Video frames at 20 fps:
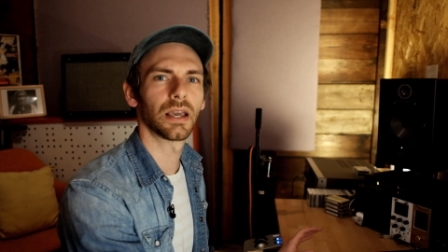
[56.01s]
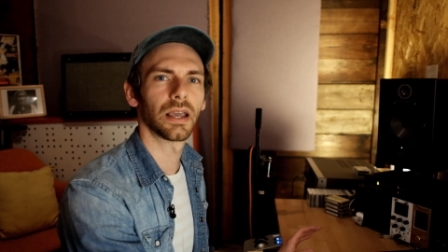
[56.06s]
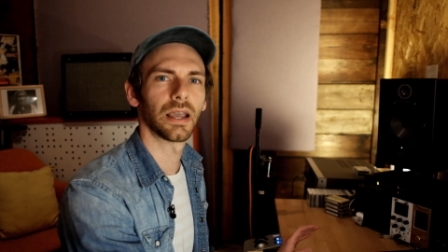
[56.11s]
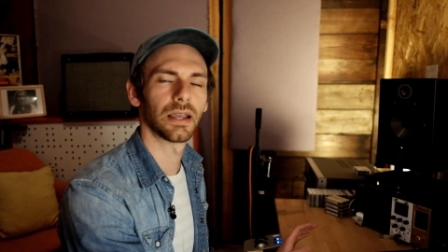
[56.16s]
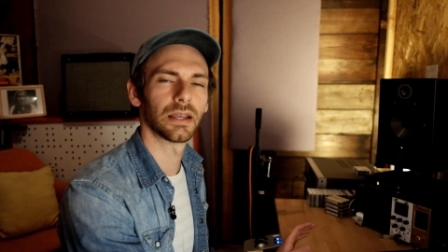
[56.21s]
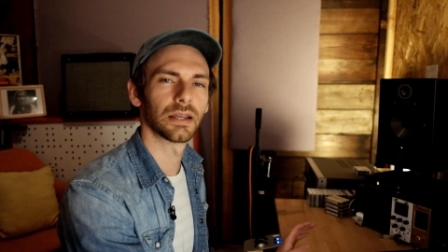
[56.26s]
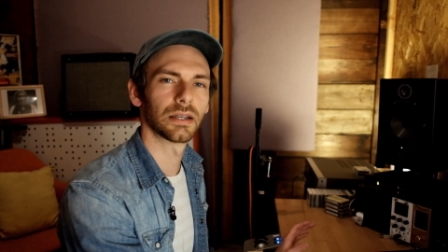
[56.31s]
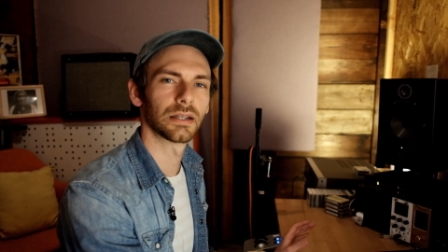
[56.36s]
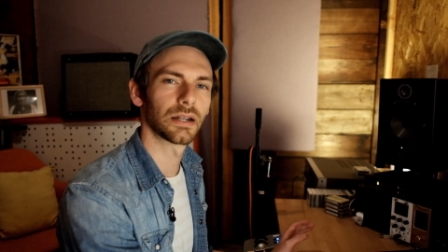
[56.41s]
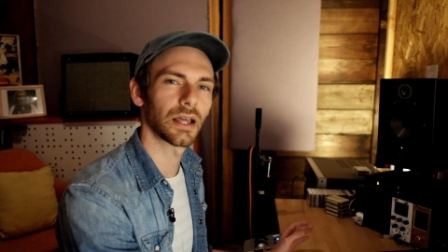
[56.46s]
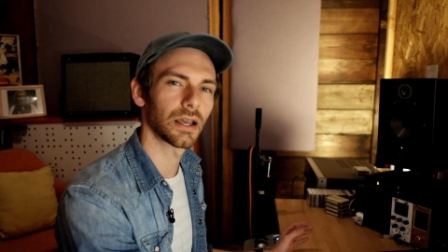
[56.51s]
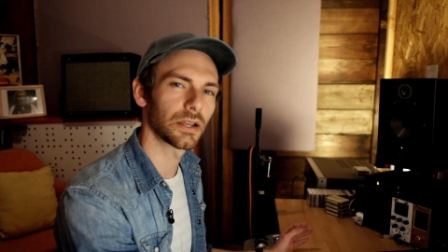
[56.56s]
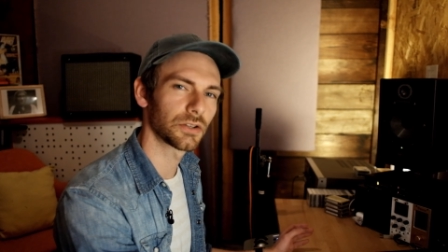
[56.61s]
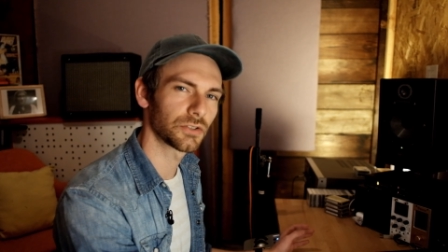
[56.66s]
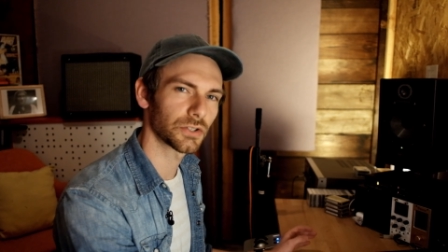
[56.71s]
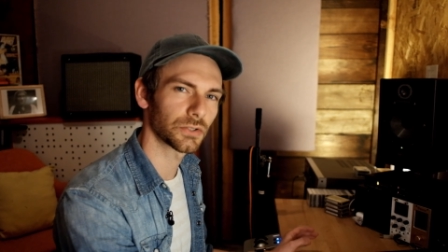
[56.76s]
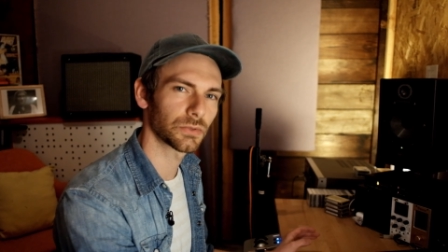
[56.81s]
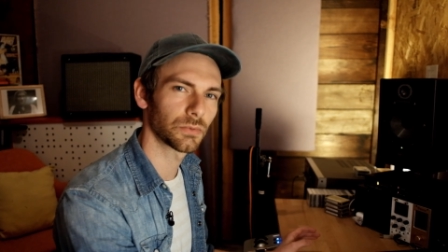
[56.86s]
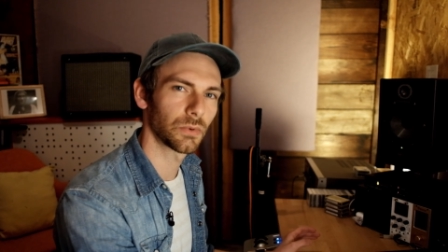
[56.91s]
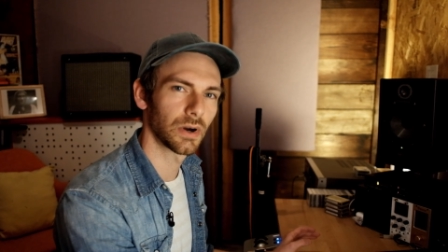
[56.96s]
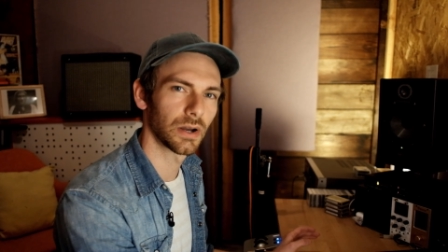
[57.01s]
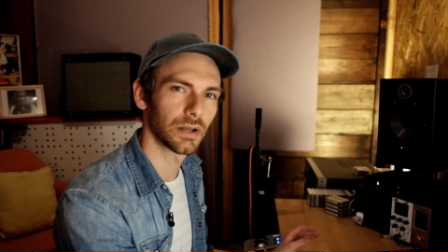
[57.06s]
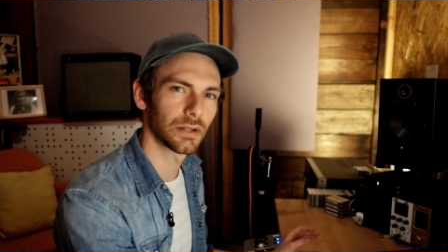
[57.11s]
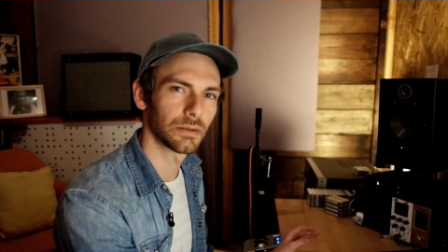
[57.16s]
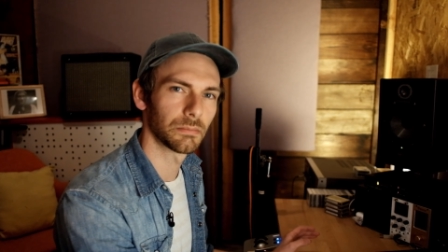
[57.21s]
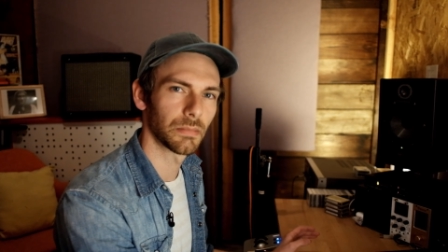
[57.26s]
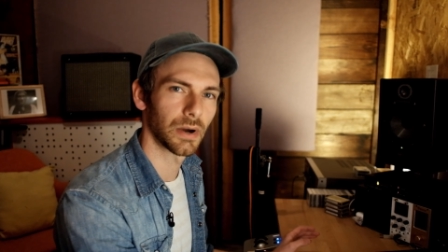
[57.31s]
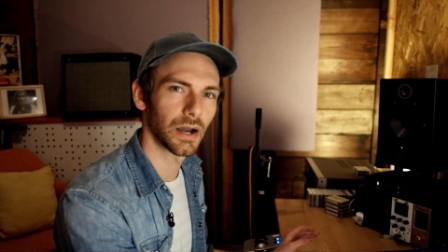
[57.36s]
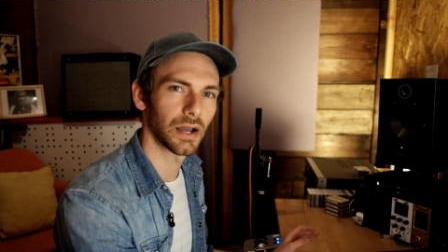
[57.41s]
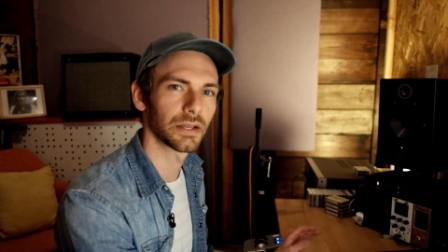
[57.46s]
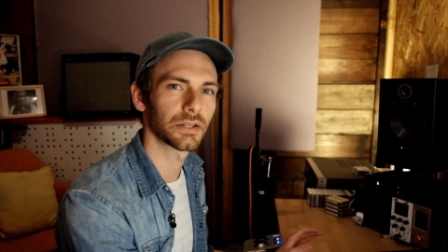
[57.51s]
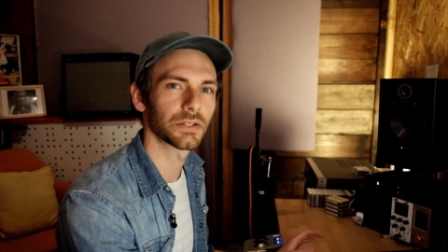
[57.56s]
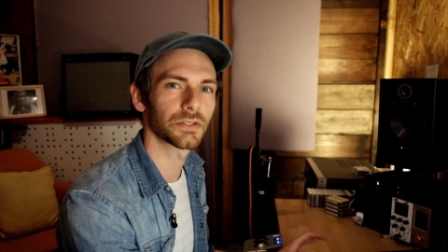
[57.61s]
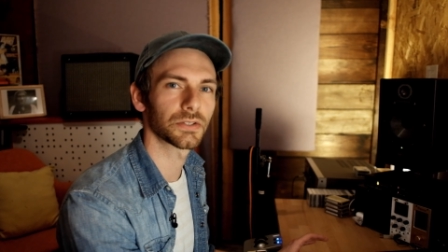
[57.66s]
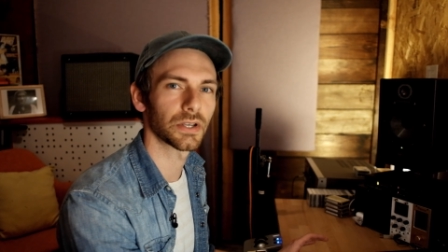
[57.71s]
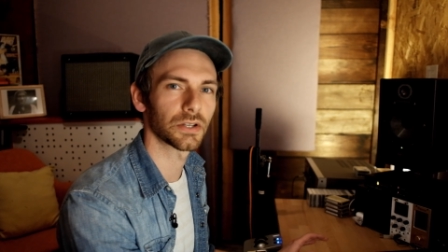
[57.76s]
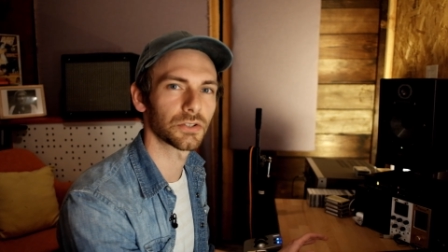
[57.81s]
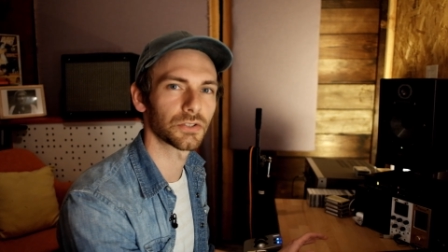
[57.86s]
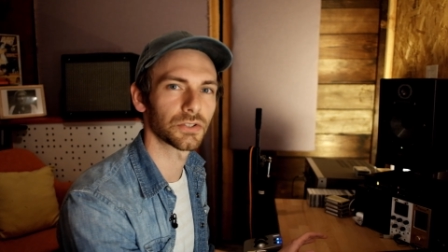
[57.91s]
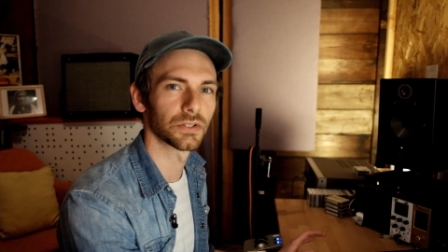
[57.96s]
and I just want my
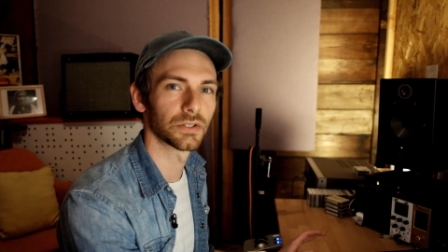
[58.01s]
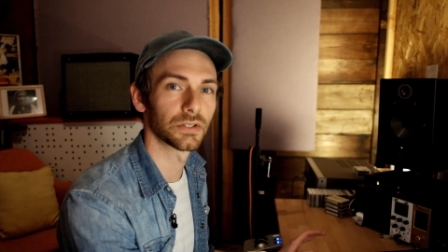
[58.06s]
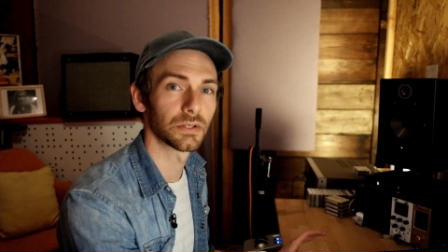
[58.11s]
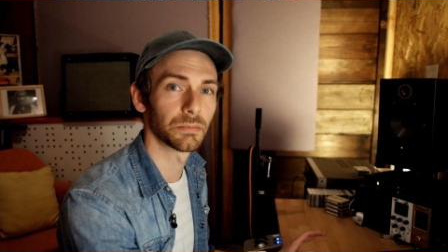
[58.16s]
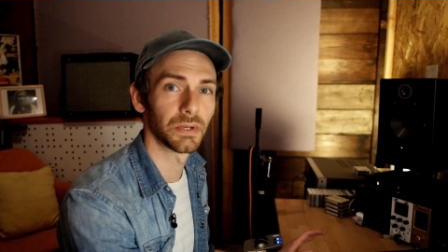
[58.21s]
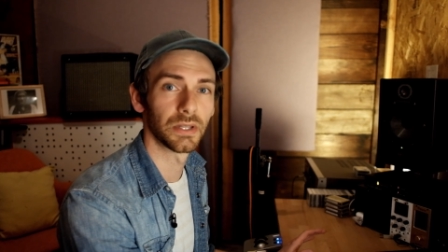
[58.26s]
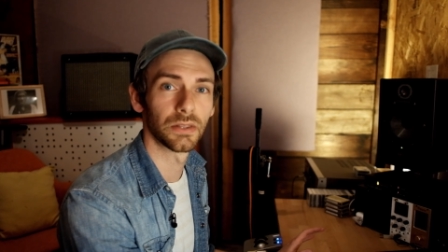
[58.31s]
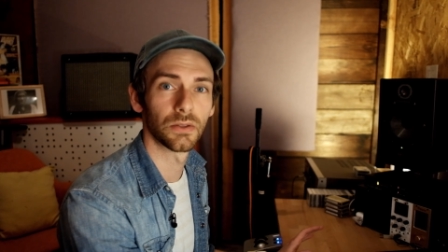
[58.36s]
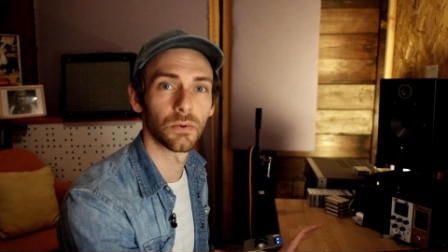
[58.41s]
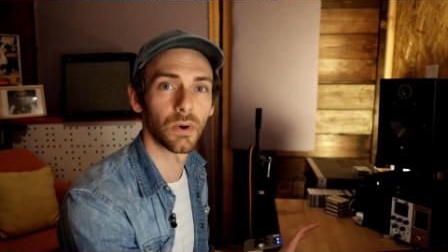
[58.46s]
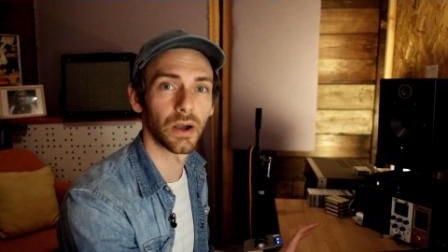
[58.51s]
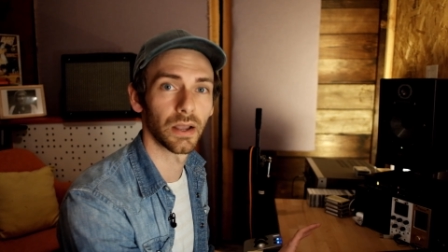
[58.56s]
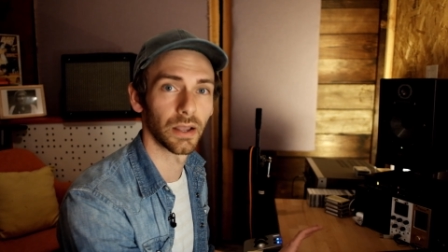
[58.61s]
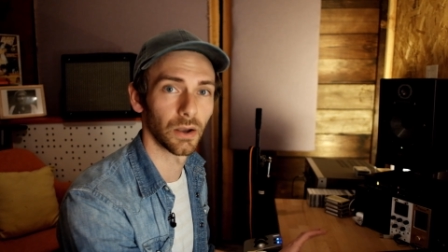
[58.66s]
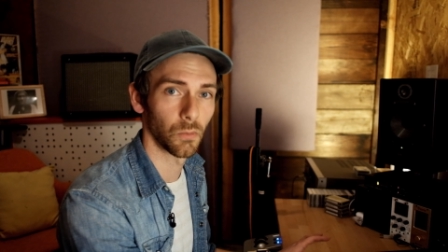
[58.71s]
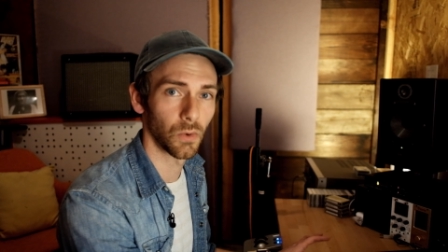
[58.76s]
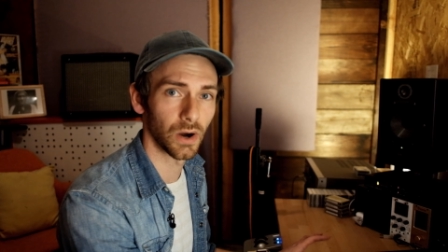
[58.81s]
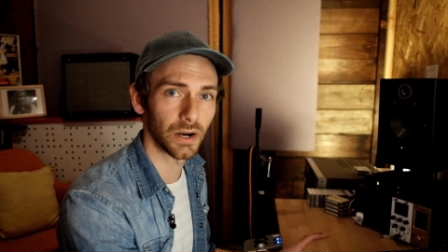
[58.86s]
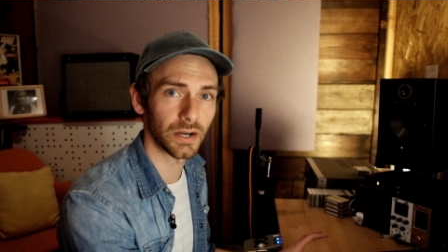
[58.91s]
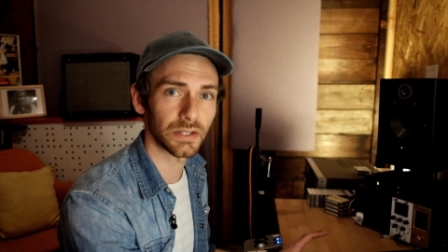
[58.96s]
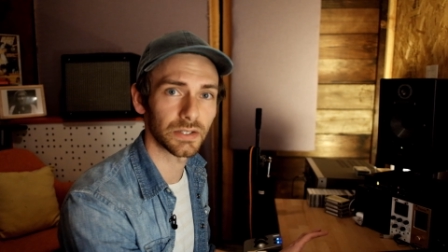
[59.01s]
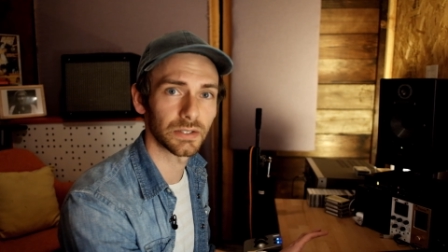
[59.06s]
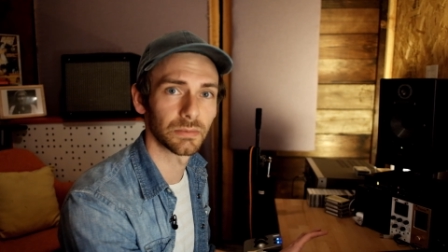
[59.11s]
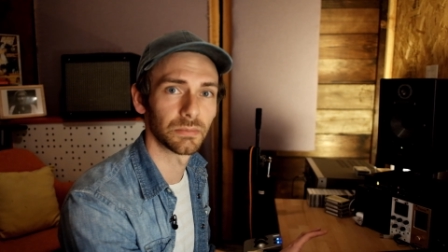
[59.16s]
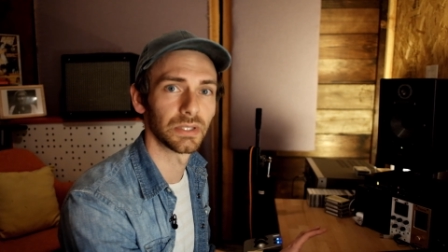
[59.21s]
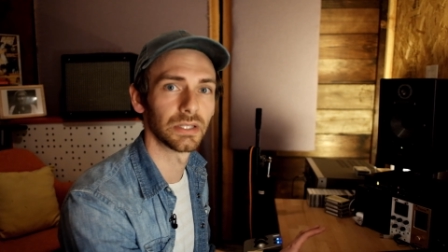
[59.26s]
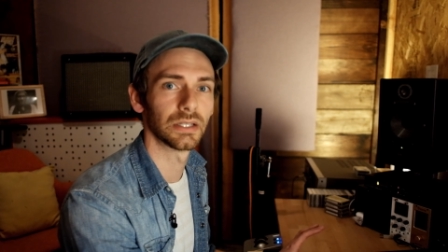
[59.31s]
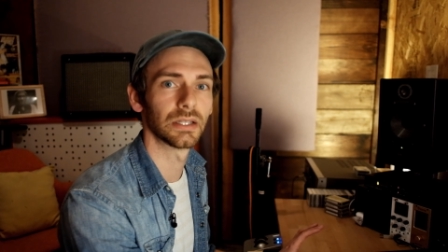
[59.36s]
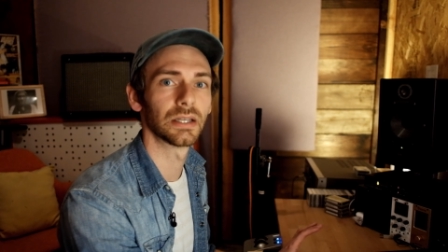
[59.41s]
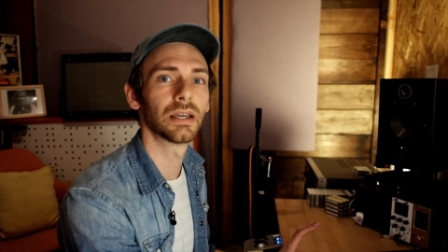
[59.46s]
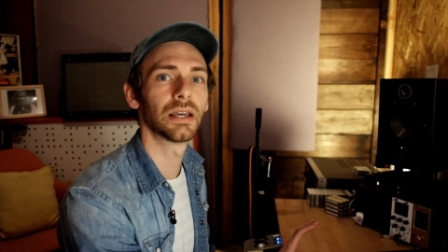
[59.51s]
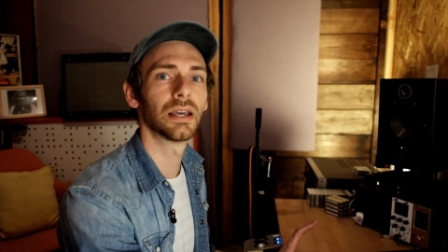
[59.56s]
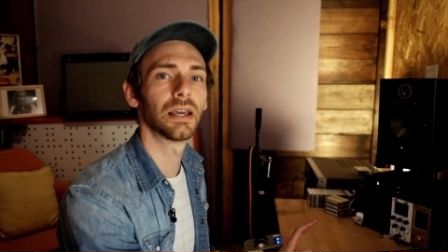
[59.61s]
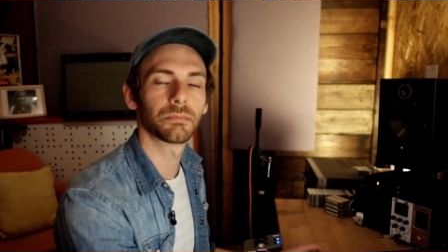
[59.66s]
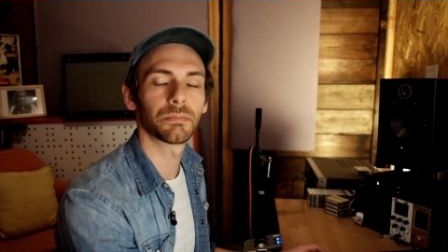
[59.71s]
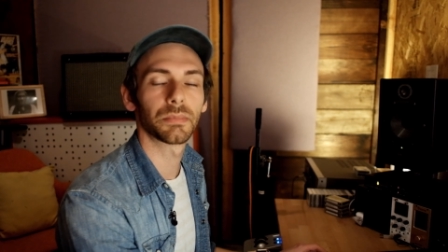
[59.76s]
session to be the way I want it to be,